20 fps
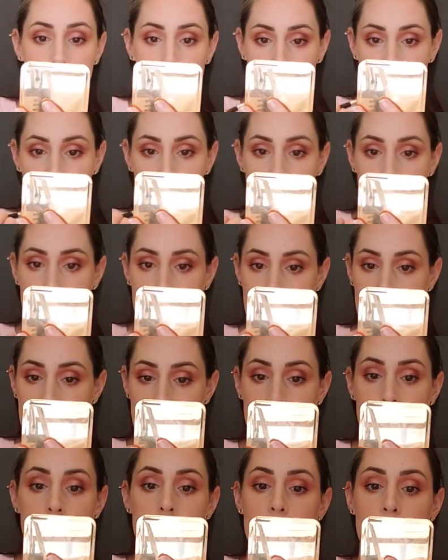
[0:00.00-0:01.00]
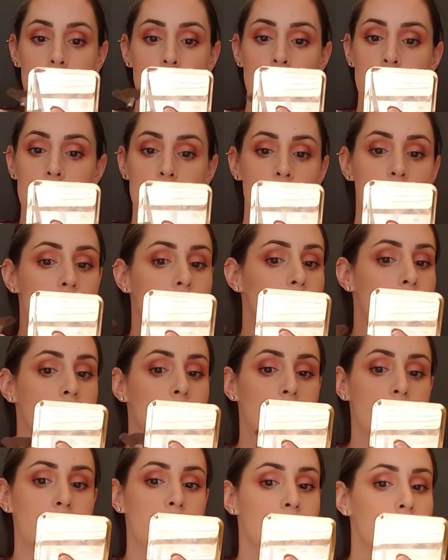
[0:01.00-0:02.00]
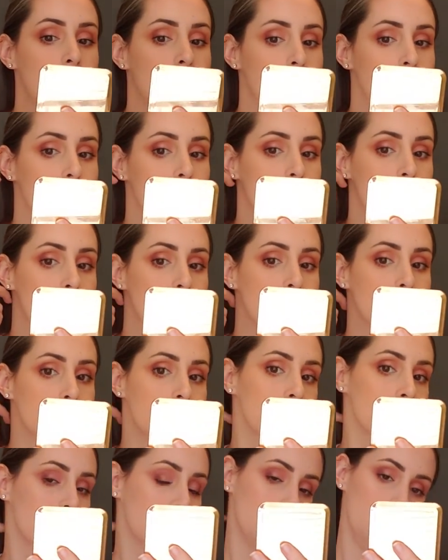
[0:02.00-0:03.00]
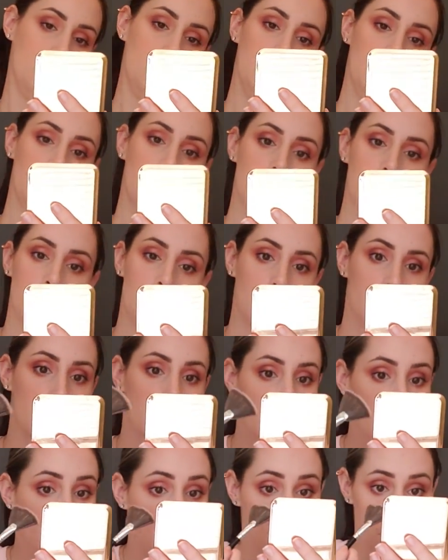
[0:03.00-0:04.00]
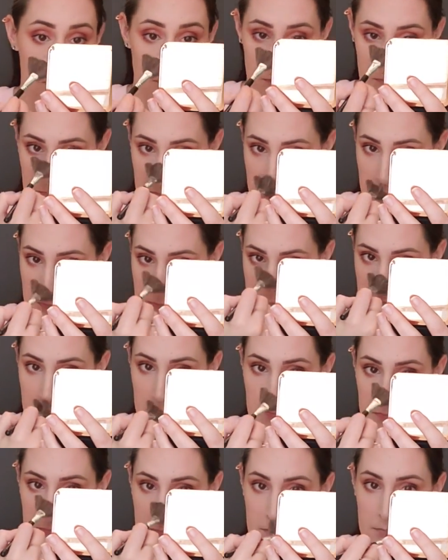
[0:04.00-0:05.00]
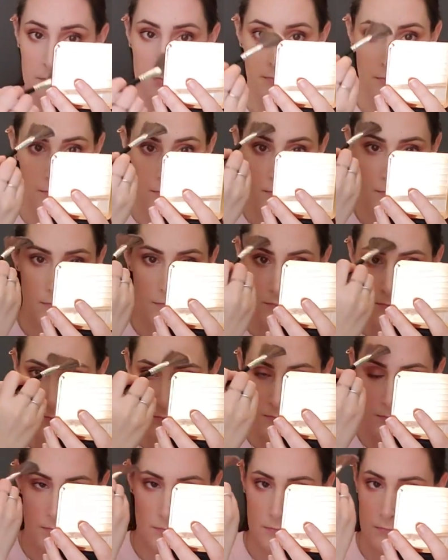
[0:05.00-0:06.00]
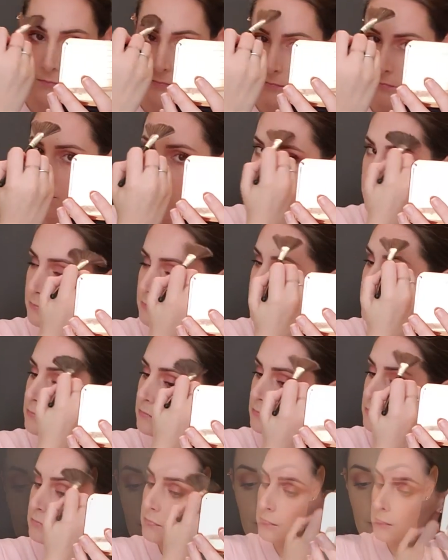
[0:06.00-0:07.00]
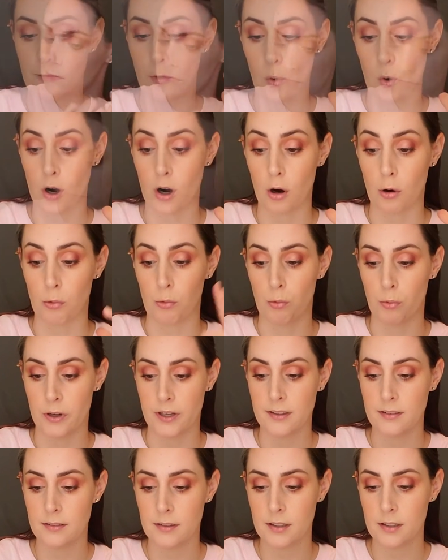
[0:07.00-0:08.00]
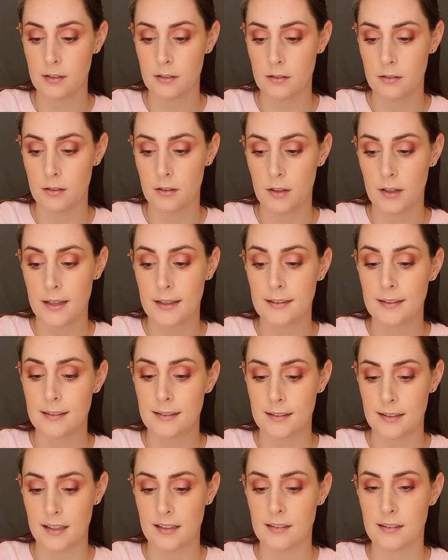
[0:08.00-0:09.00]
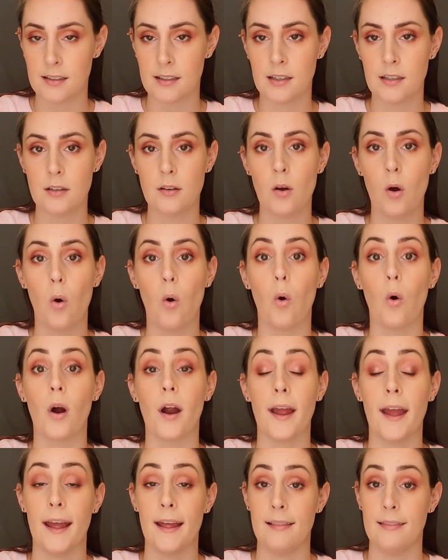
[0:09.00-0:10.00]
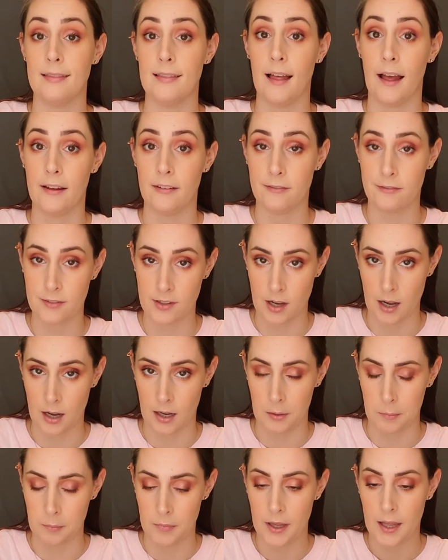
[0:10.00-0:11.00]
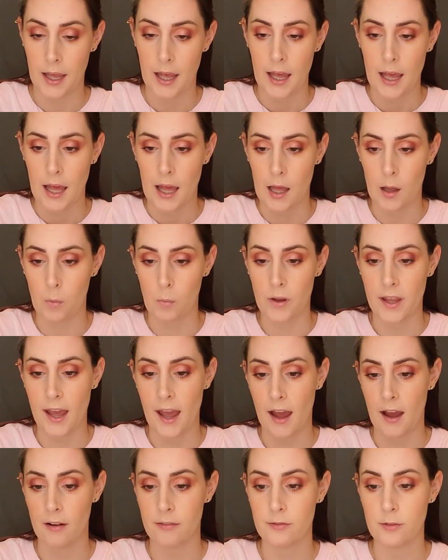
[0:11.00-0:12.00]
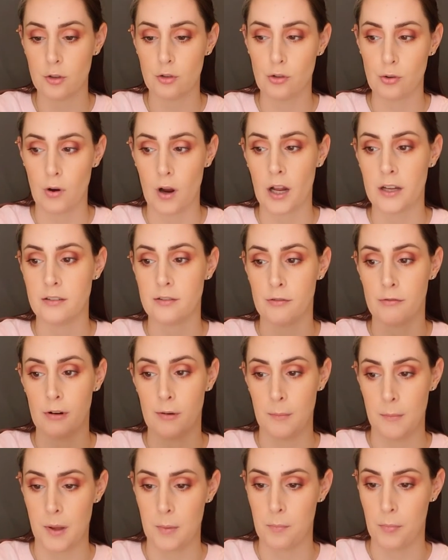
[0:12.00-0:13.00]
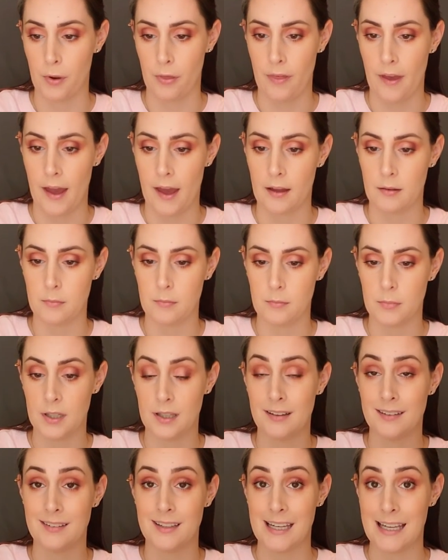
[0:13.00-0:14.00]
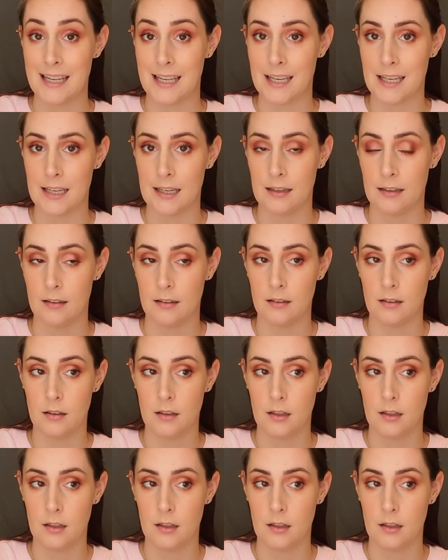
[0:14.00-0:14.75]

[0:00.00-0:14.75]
character, competence, and consistency. And people come into your life either for a reason, season, or a lifetime. And we have to try to remember that because, again,